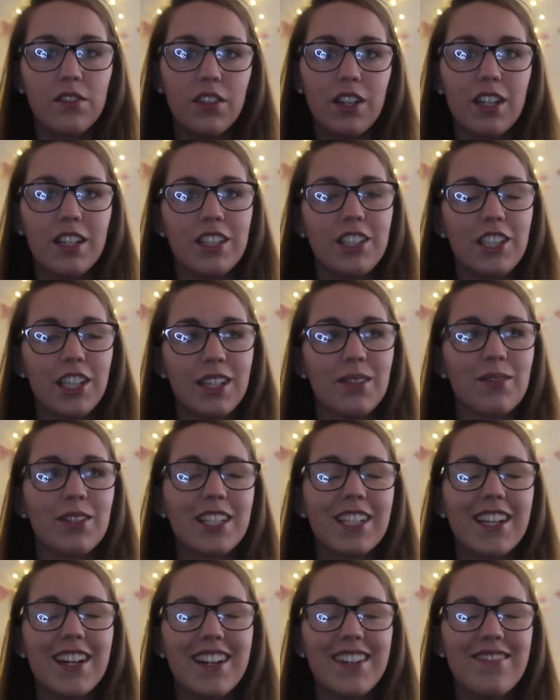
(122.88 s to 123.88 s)
the Virgin,
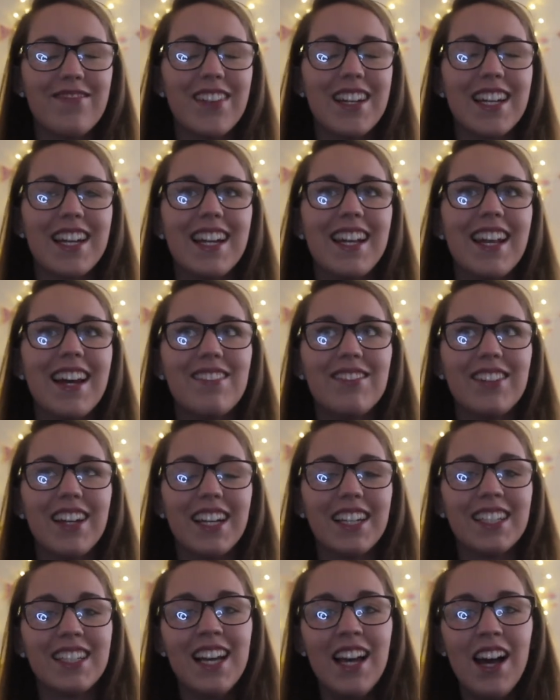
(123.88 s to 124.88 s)
which I've been
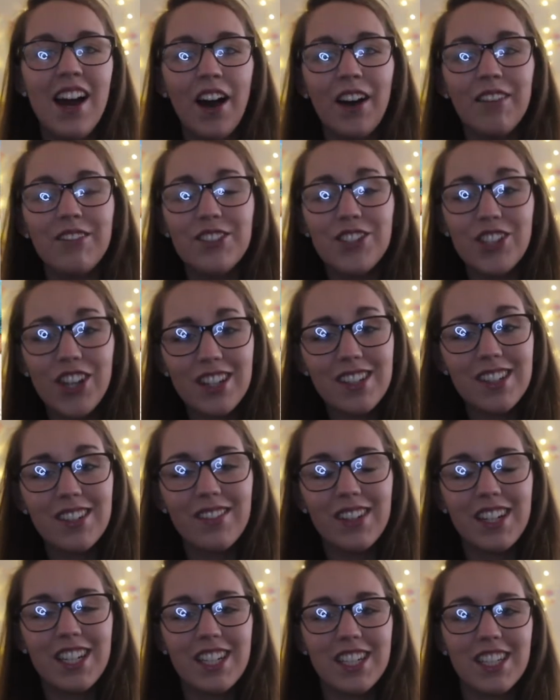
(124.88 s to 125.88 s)
loving. I've just
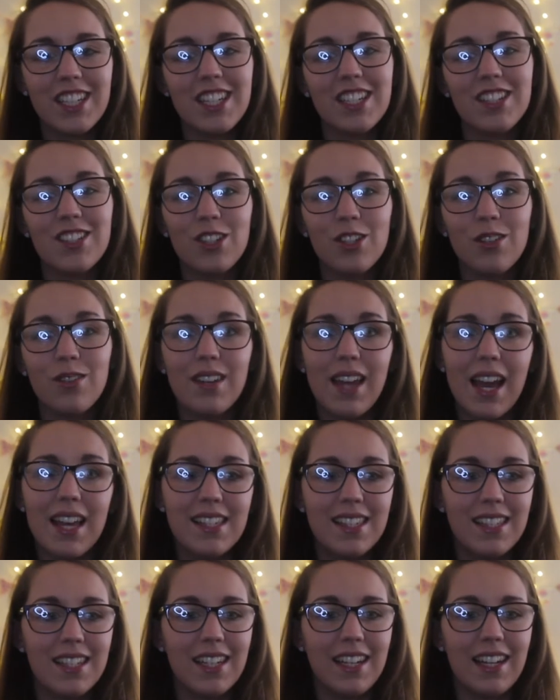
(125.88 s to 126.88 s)
finished season 2
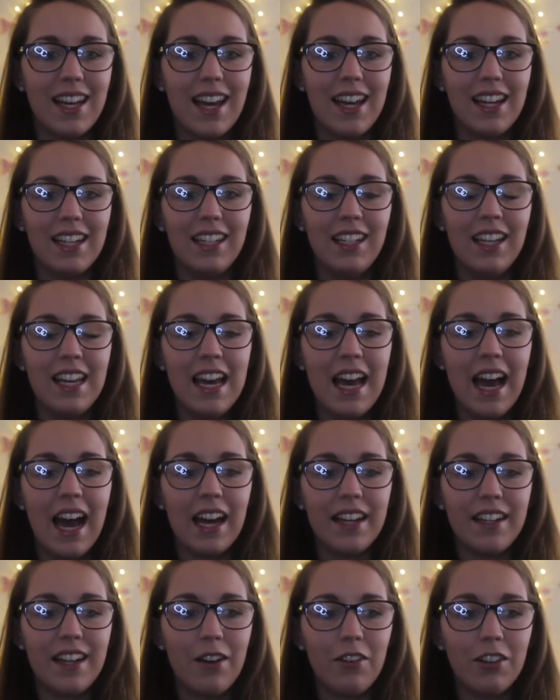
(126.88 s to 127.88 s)
yesterday,
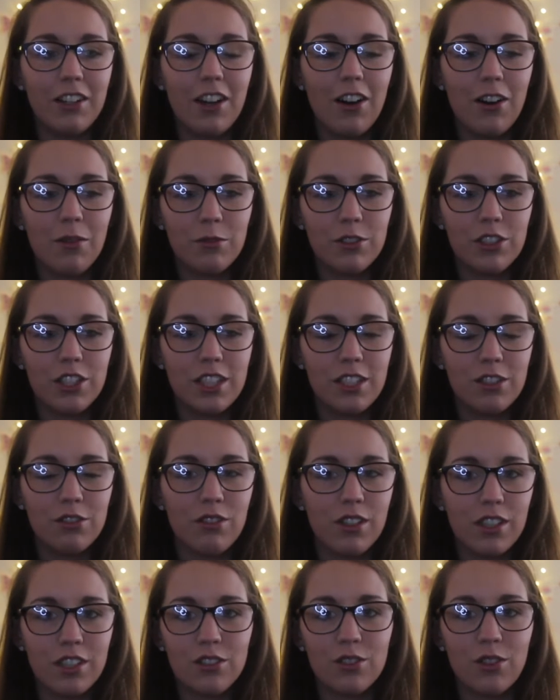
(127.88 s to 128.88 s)
and now I can't watch season
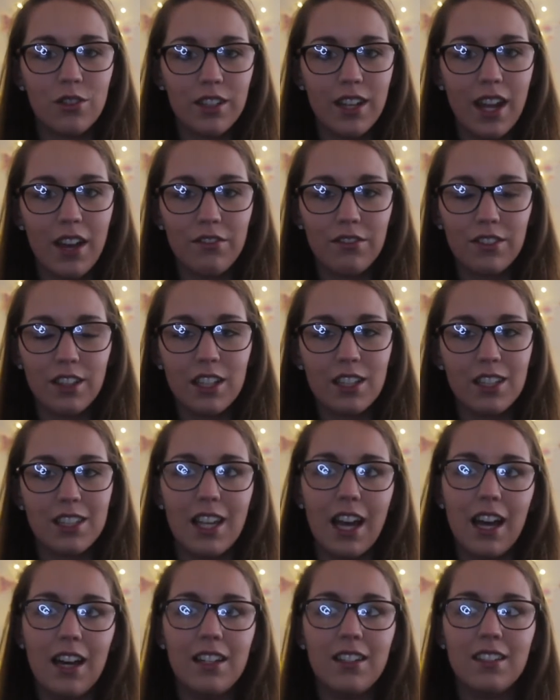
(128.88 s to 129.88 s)
3 because it's not on Netflix
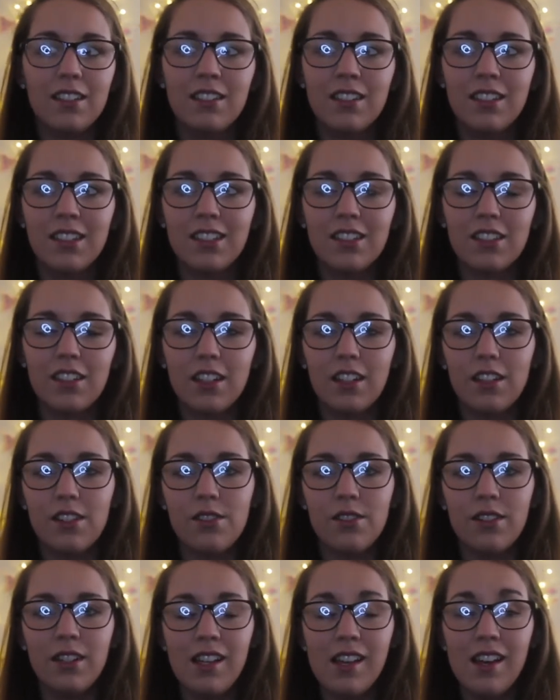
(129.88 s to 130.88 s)
yet.
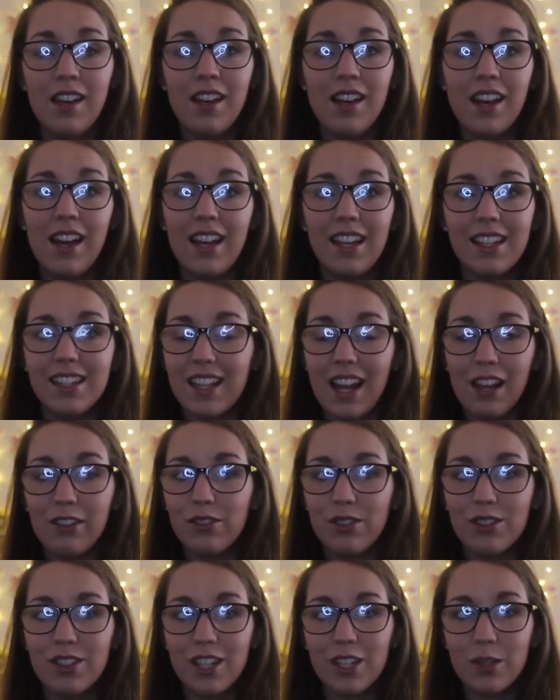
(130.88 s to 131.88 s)
So it's
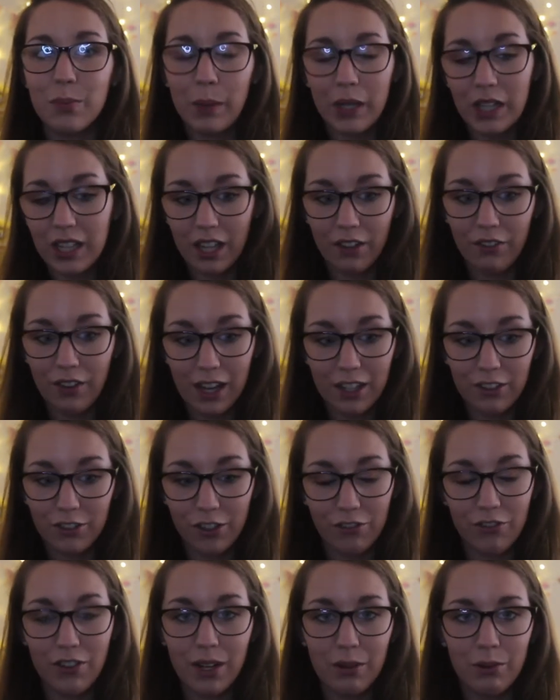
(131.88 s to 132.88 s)
left on such a big cliffhanger,
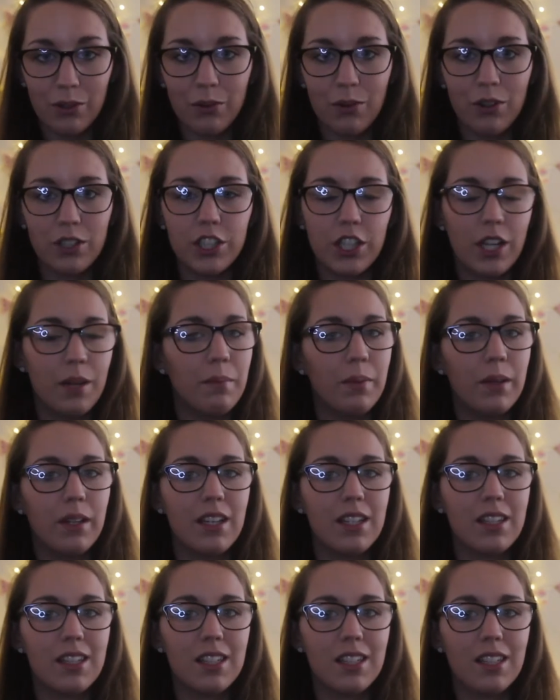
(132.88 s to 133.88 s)
and I really want to watch it, but
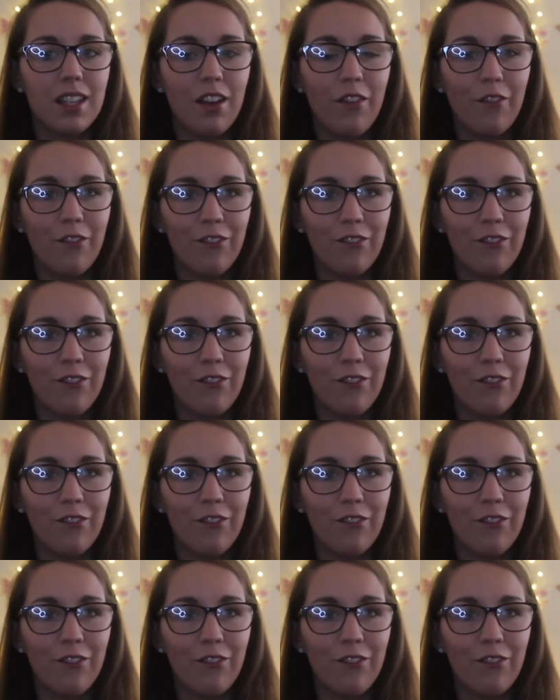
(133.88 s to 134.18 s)
it's